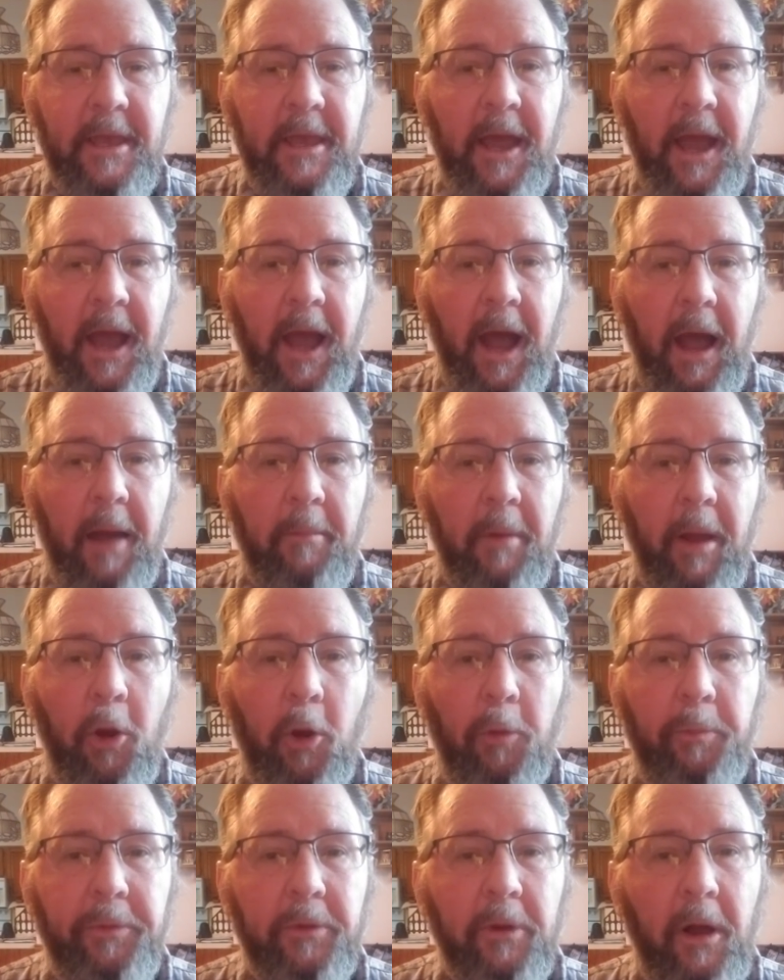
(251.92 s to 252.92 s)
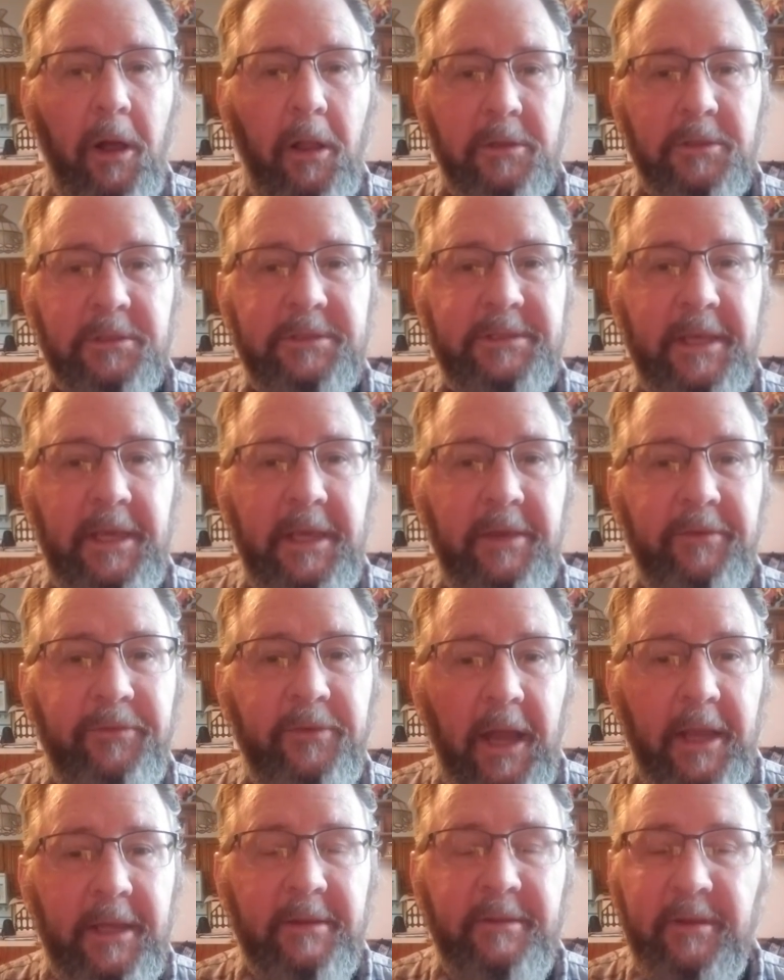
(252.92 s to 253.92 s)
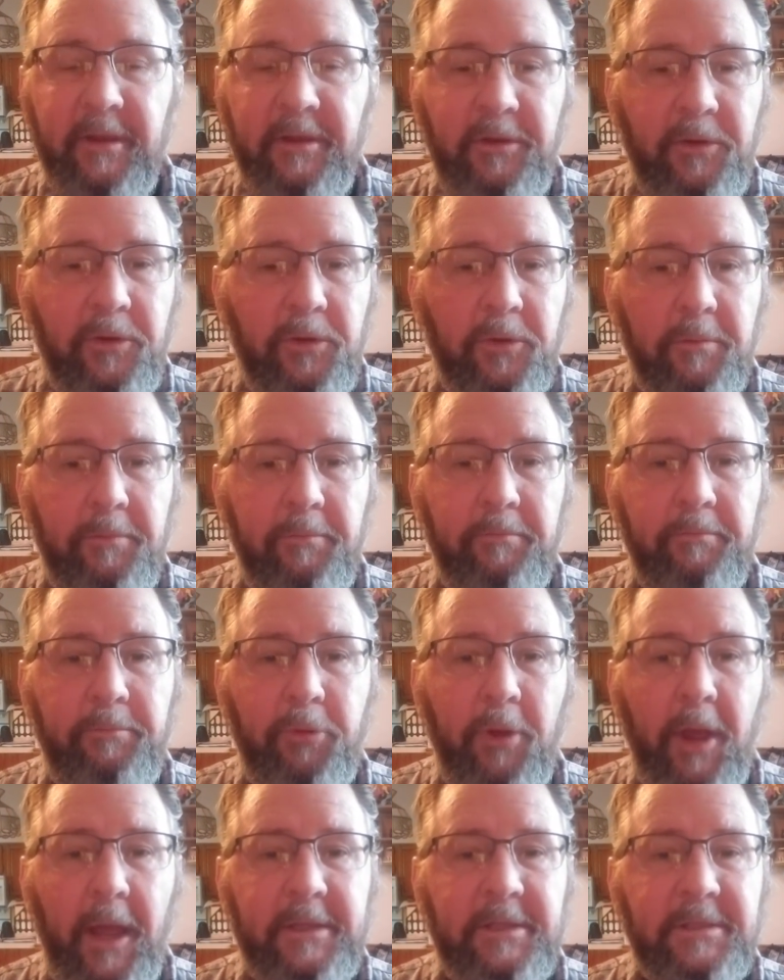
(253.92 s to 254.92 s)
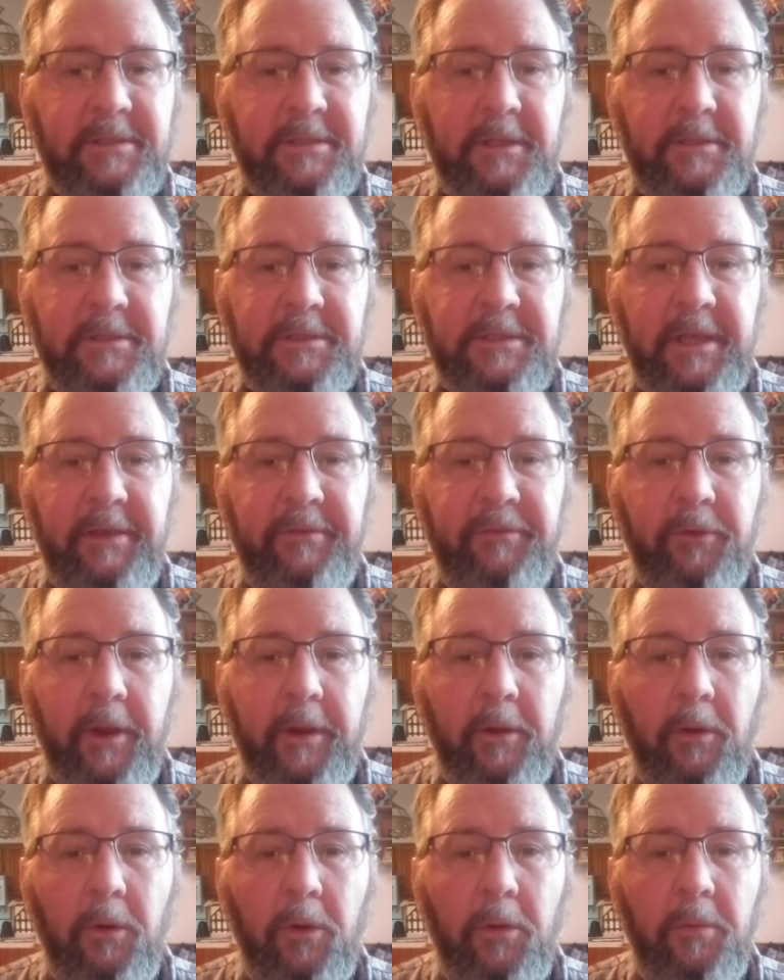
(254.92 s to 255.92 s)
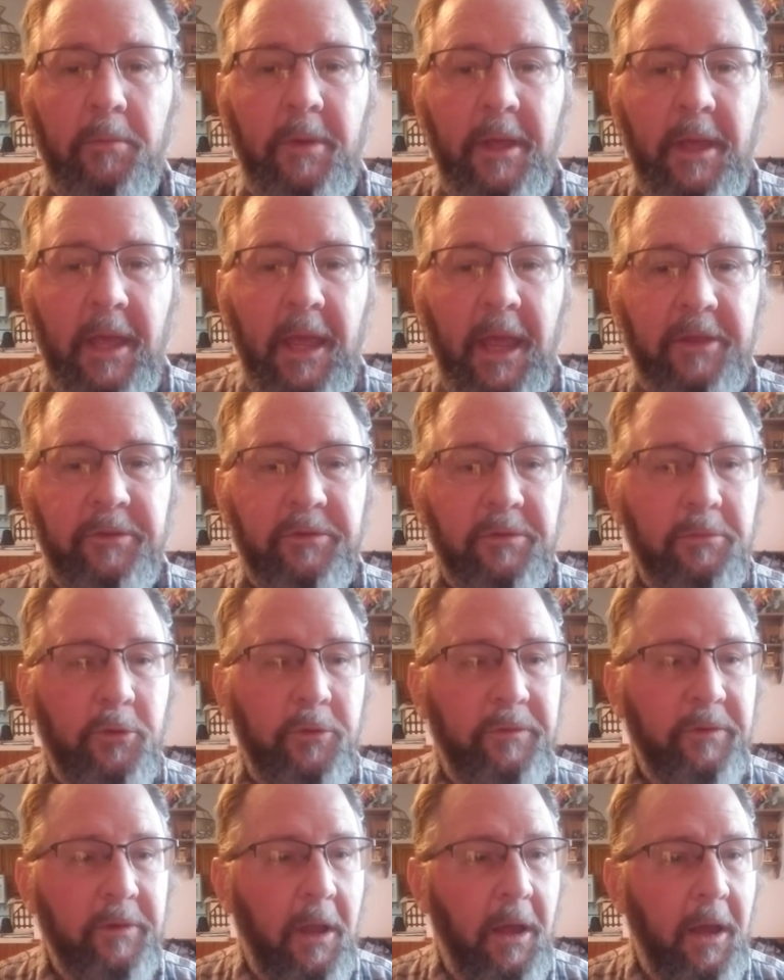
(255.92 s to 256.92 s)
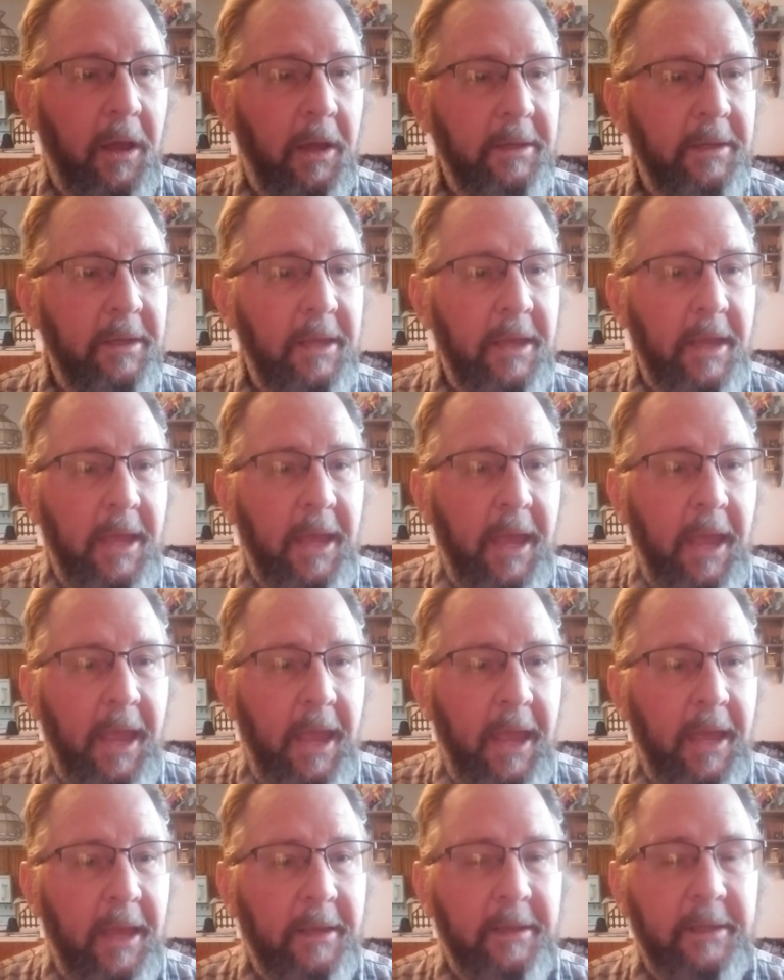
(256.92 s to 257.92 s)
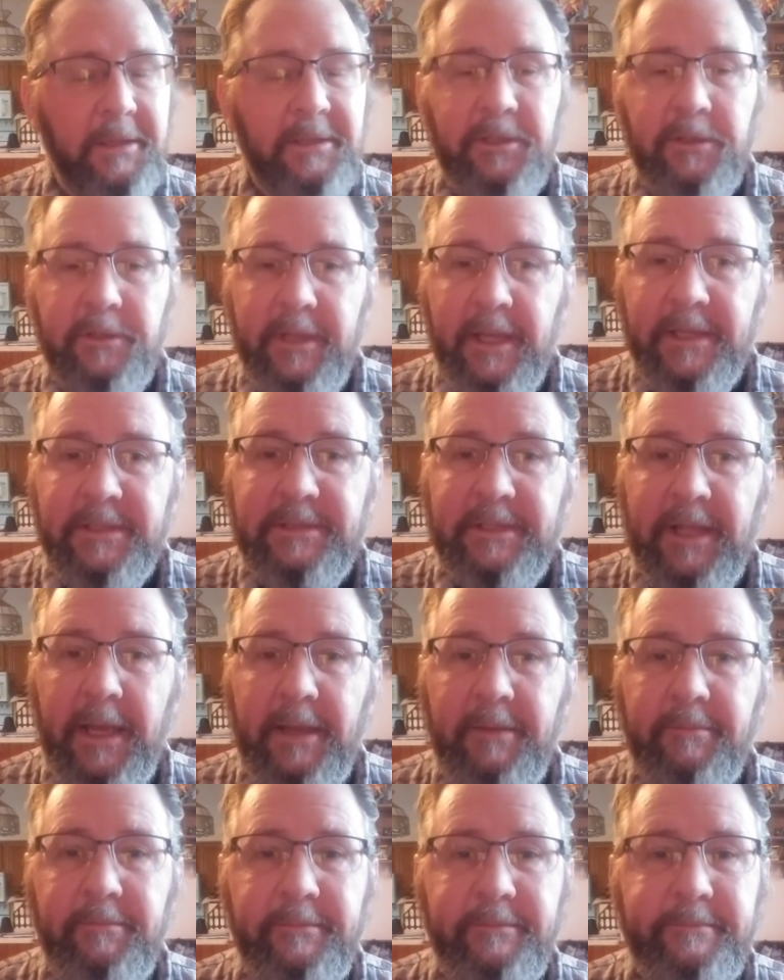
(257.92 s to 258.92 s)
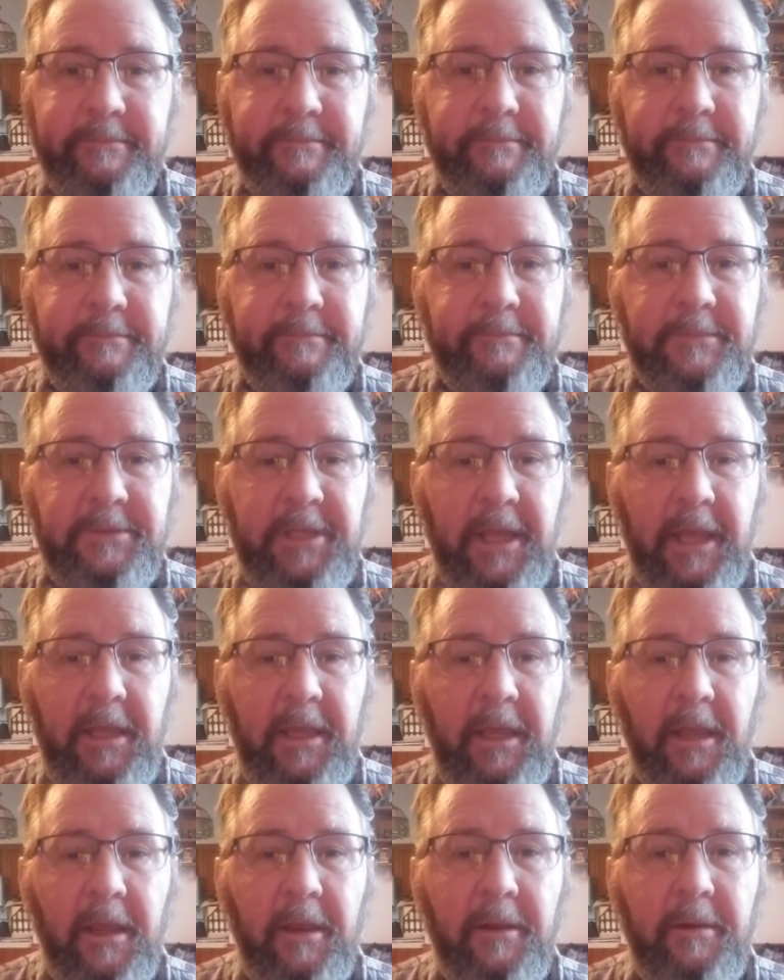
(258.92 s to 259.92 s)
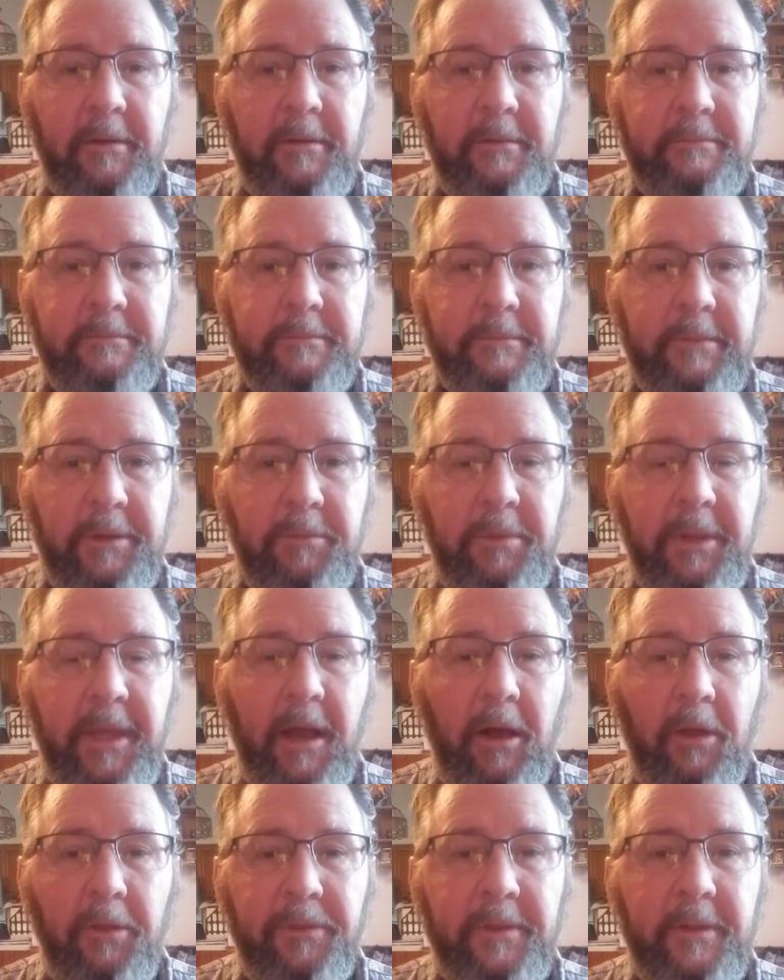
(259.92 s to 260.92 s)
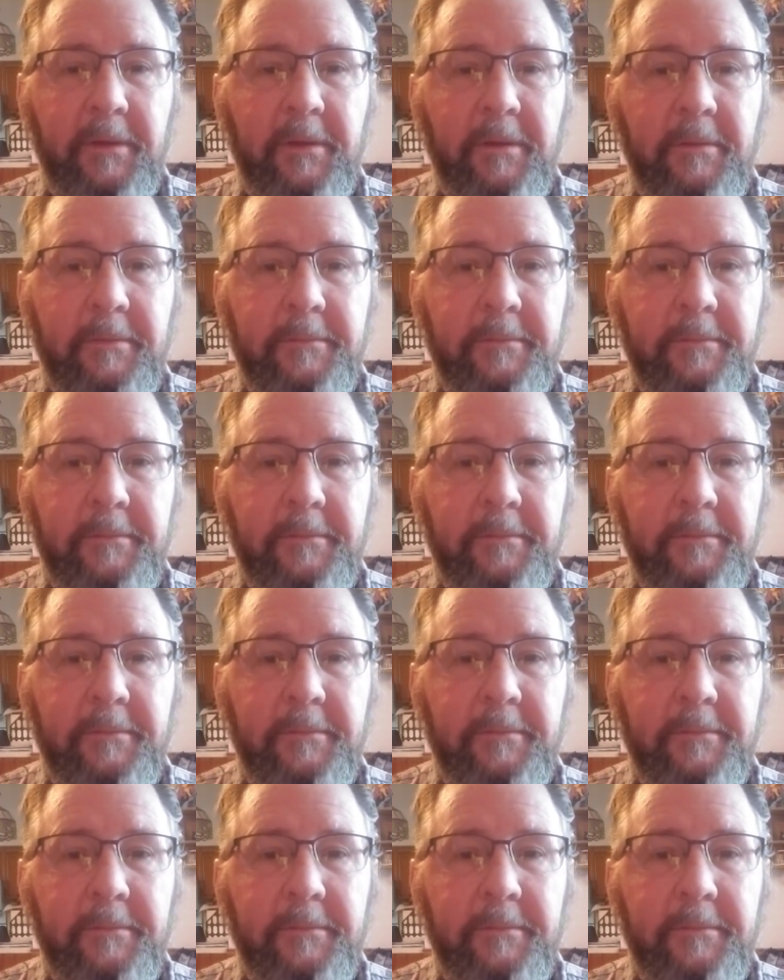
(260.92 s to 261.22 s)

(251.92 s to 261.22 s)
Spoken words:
I hope you all are safe. Continue to practice our safer at home as we move along. And until next time, take care and be healthy.